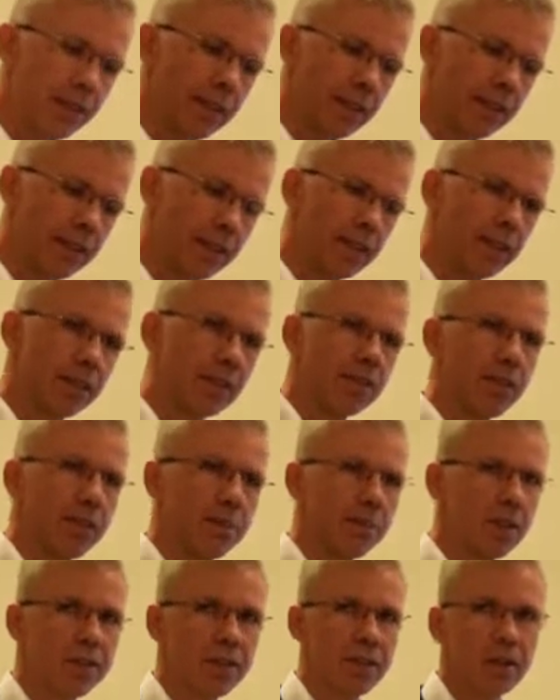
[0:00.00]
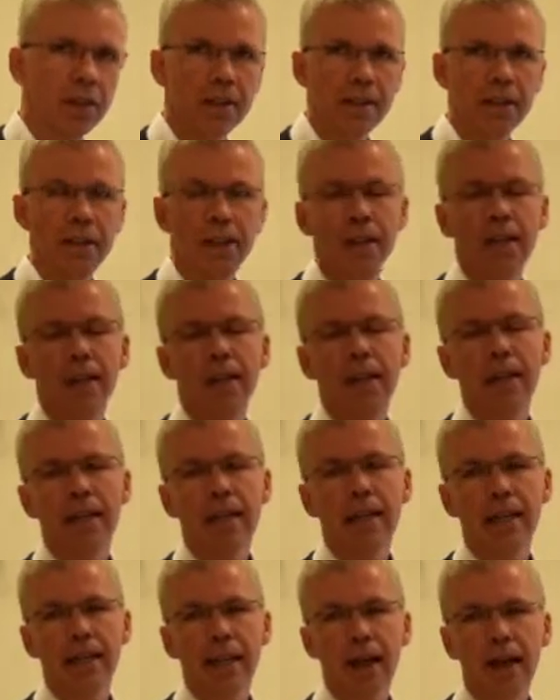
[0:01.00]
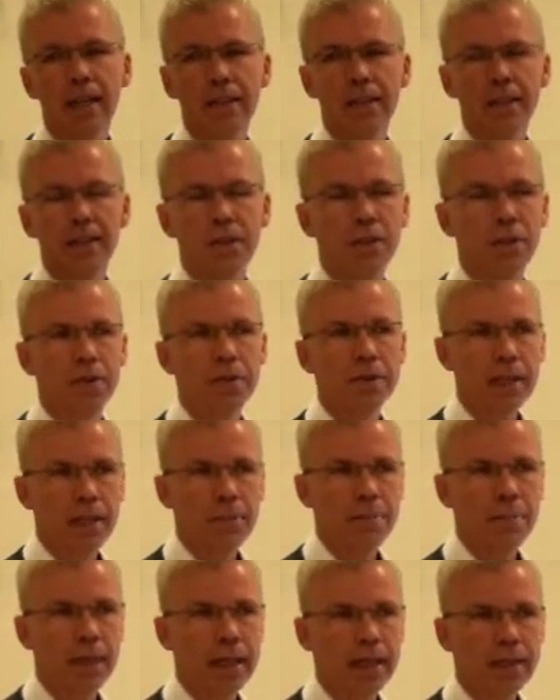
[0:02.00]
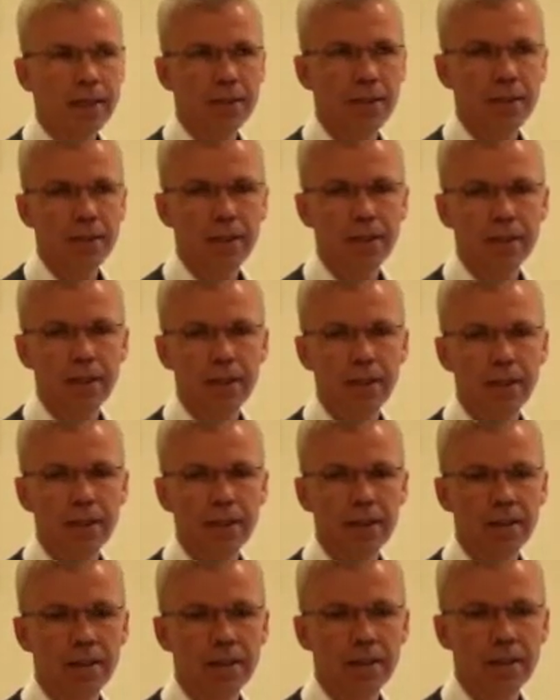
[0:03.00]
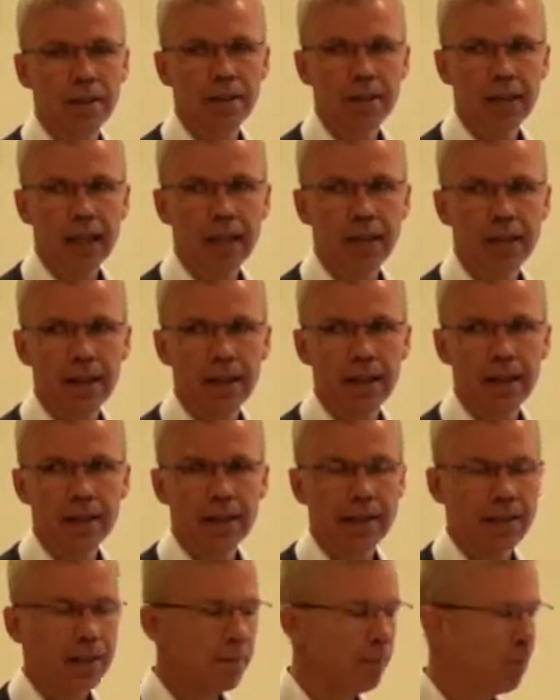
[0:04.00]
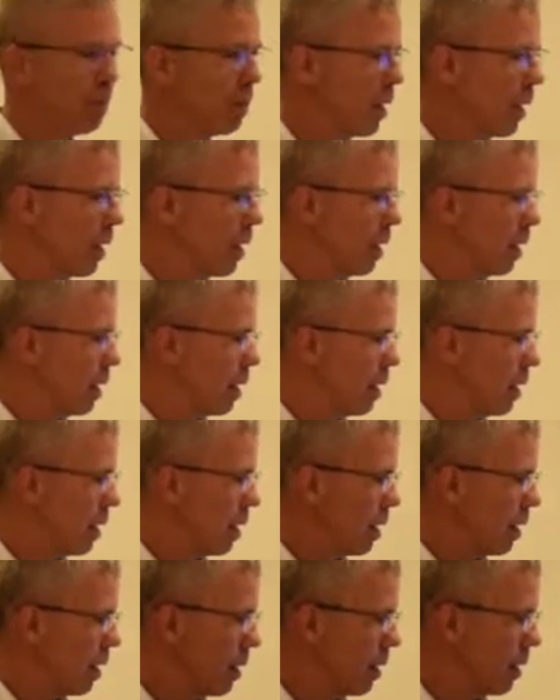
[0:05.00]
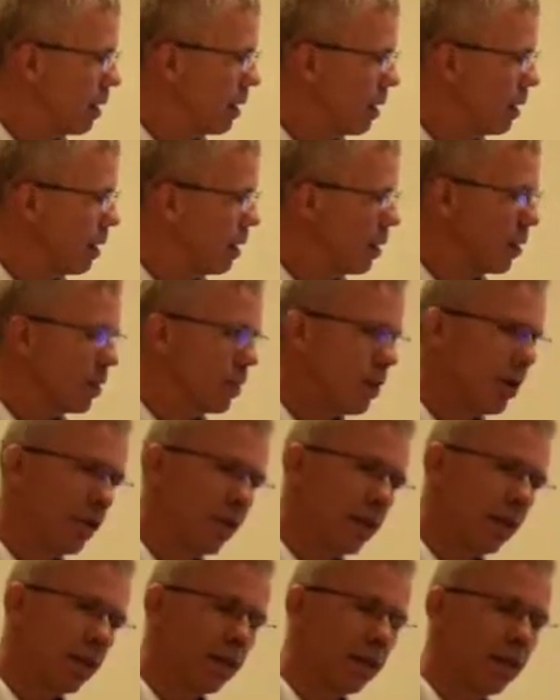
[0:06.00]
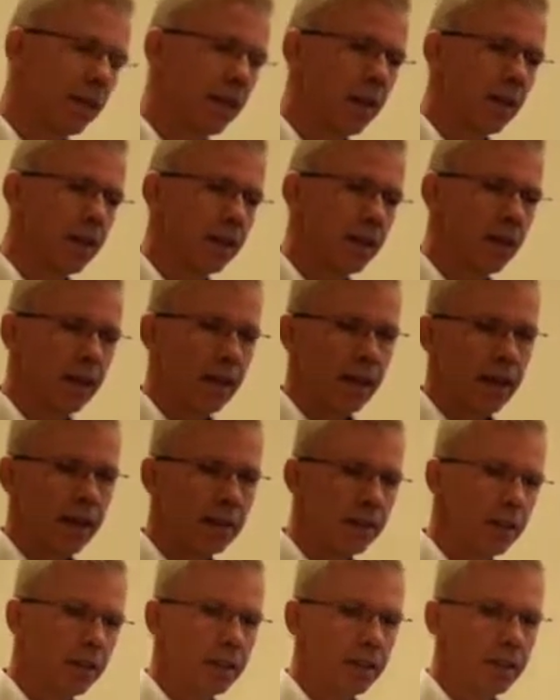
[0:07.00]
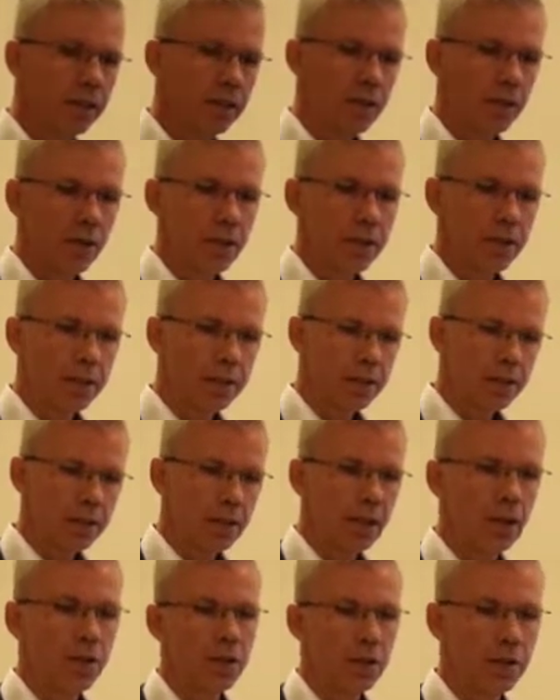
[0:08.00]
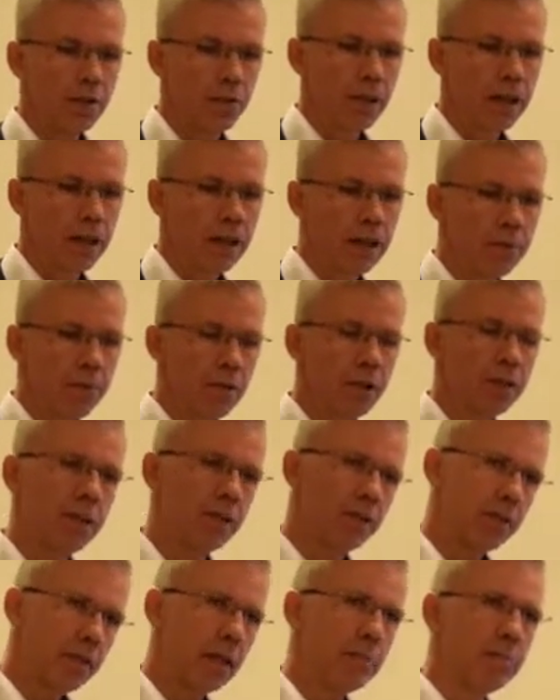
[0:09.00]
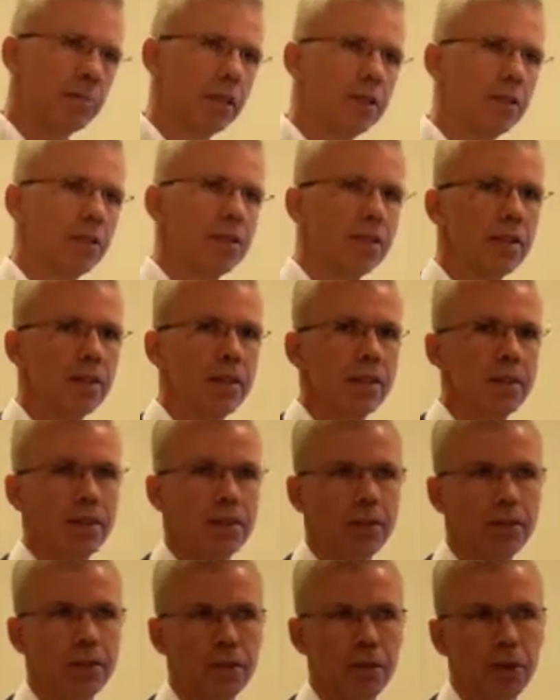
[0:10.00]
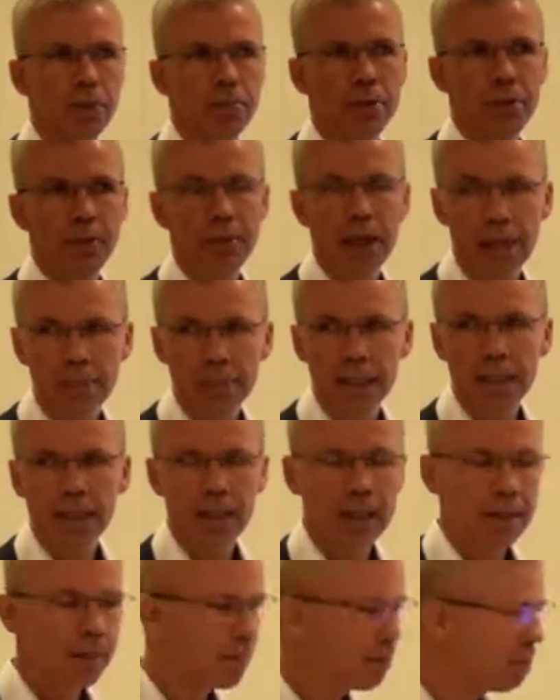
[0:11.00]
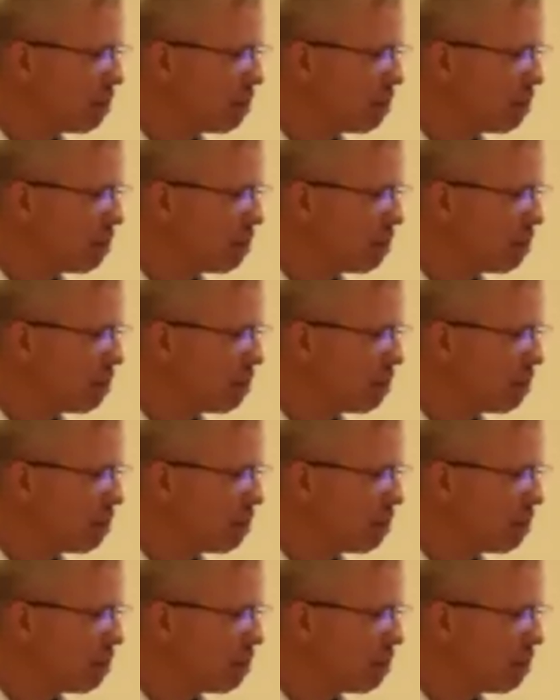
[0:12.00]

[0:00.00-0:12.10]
distance from the sun, it has a huge impact on the satellite. Not only the energy source goes away, but the temperature drops rapidly.